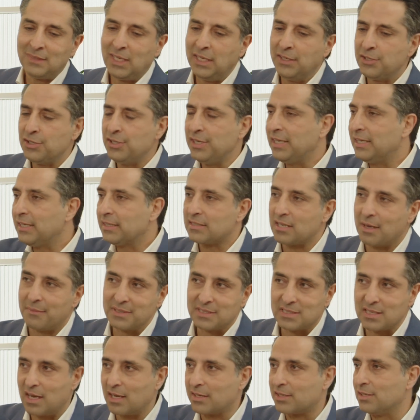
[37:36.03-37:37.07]
You need a tummy
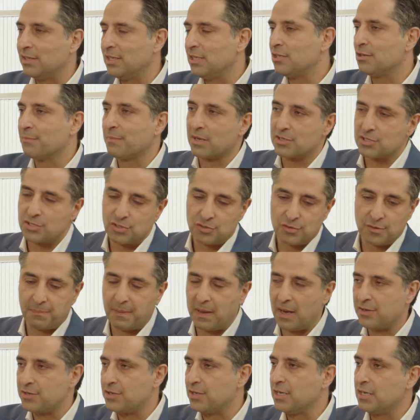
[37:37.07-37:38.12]
tuck, you need your muscles
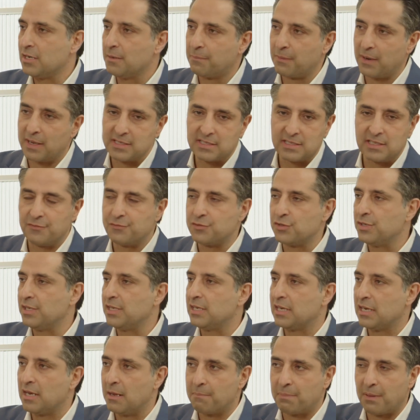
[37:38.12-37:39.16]
repaired, you need a breast lift, you need
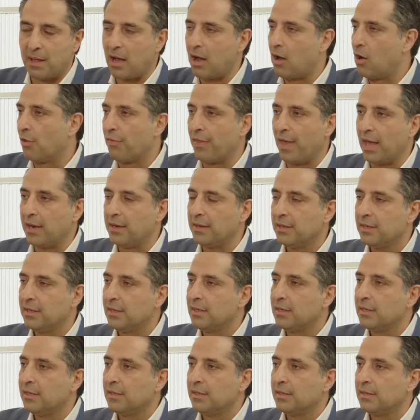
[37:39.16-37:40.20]
an implant, all that.
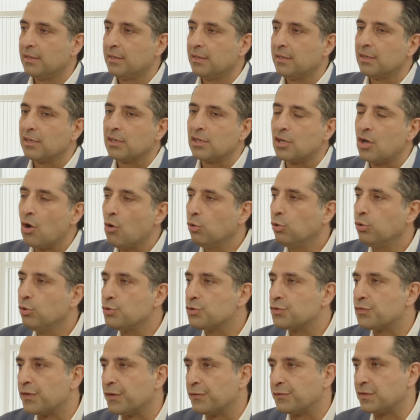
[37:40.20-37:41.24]
Go
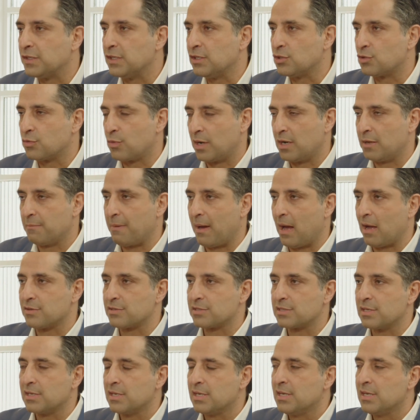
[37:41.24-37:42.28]
lose 15, 20 pounds.